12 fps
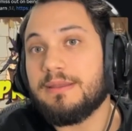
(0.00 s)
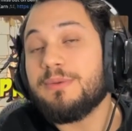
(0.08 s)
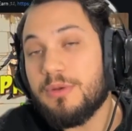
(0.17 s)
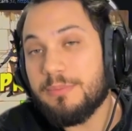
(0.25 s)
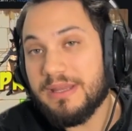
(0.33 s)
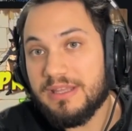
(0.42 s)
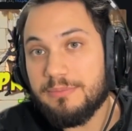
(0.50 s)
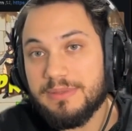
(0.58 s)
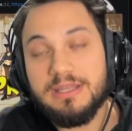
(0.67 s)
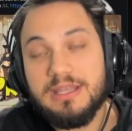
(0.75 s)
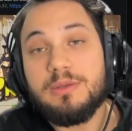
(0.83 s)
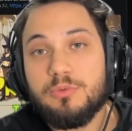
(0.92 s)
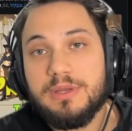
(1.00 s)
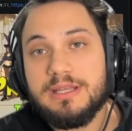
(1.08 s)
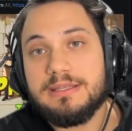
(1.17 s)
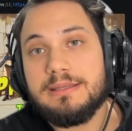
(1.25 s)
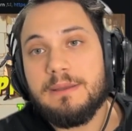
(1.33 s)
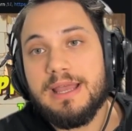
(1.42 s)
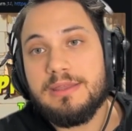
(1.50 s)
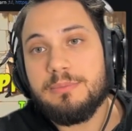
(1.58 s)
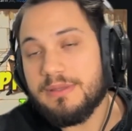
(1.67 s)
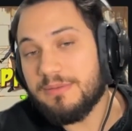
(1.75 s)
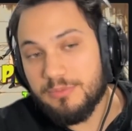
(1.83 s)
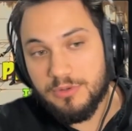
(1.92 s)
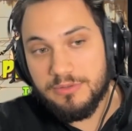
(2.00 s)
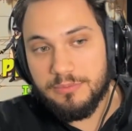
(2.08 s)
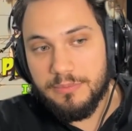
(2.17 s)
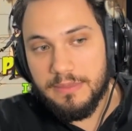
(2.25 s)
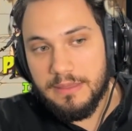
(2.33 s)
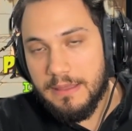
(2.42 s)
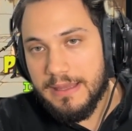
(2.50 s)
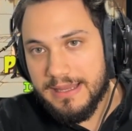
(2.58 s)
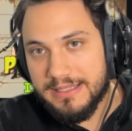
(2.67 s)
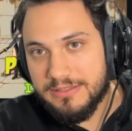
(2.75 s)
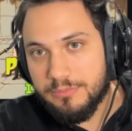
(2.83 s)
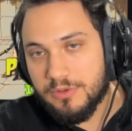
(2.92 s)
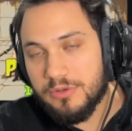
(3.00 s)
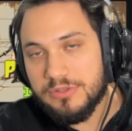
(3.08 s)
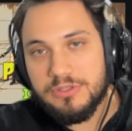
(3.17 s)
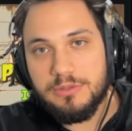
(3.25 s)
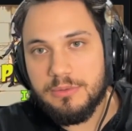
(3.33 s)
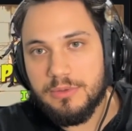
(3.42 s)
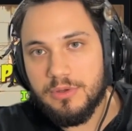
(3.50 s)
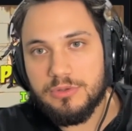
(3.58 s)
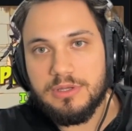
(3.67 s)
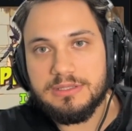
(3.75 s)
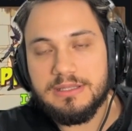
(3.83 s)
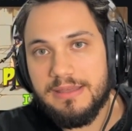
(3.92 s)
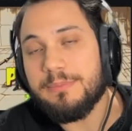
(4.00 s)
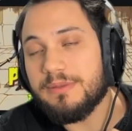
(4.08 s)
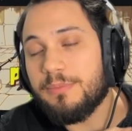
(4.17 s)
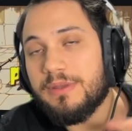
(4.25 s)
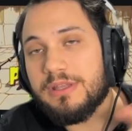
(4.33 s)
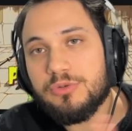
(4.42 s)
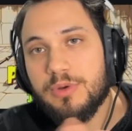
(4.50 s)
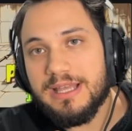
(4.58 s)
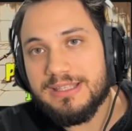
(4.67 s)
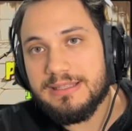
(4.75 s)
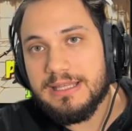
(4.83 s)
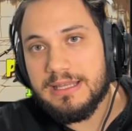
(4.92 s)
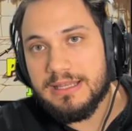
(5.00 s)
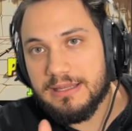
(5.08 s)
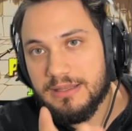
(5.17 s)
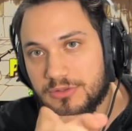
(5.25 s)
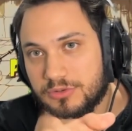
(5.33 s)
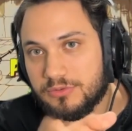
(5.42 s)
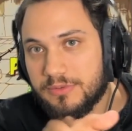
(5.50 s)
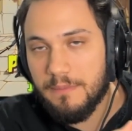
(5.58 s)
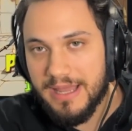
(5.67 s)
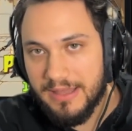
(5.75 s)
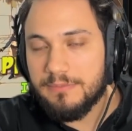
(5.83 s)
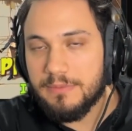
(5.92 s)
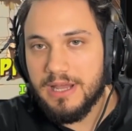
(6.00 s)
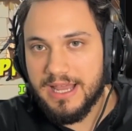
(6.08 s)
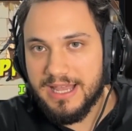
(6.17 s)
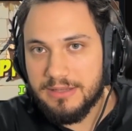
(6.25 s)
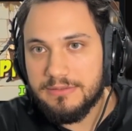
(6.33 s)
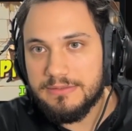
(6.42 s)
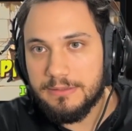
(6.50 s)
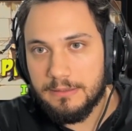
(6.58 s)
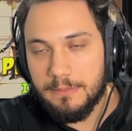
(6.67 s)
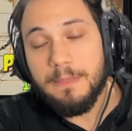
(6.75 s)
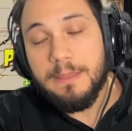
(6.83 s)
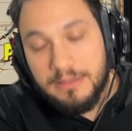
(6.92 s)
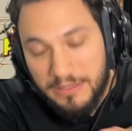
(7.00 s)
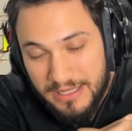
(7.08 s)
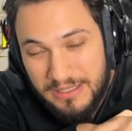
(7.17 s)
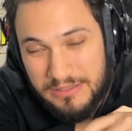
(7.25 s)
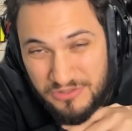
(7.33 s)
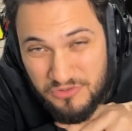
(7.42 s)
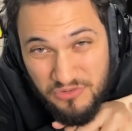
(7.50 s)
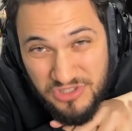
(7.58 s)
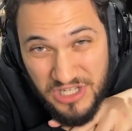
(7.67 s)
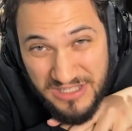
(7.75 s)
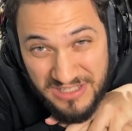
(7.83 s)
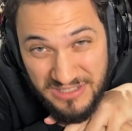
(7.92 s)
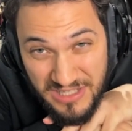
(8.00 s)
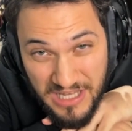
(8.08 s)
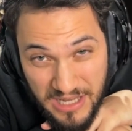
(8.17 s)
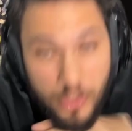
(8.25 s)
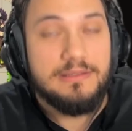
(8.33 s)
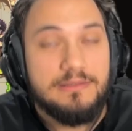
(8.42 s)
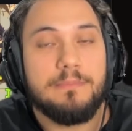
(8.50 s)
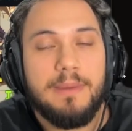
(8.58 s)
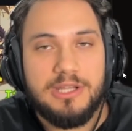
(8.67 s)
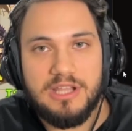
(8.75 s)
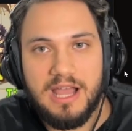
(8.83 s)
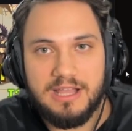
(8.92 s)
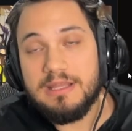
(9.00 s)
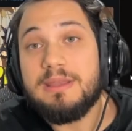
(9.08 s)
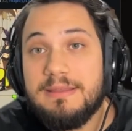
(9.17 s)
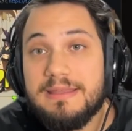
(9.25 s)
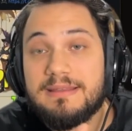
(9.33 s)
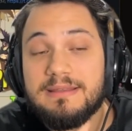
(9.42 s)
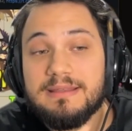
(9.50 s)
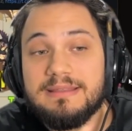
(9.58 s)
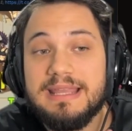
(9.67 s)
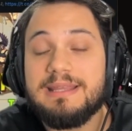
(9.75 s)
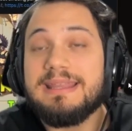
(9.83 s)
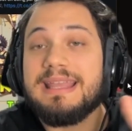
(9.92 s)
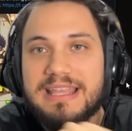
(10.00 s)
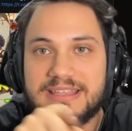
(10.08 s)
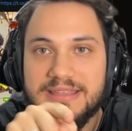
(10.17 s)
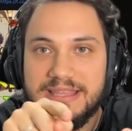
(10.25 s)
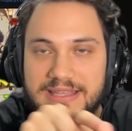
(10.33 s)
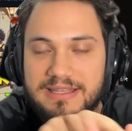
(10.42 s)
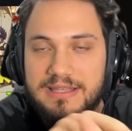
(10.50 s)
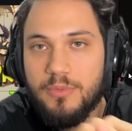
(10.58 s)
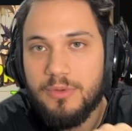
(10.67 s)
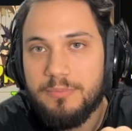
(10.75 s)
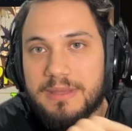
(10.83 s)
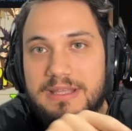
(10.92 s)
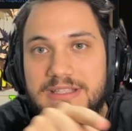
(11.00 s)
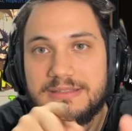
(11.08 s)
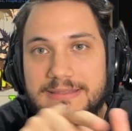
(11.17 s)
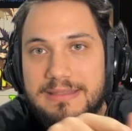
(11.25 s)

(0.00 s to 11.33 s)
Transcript: you'll be competing with other people. And let's suppose, oh, there are 10 people, each one has a ticket, and you have 5, then your chances are much higher. And then it will be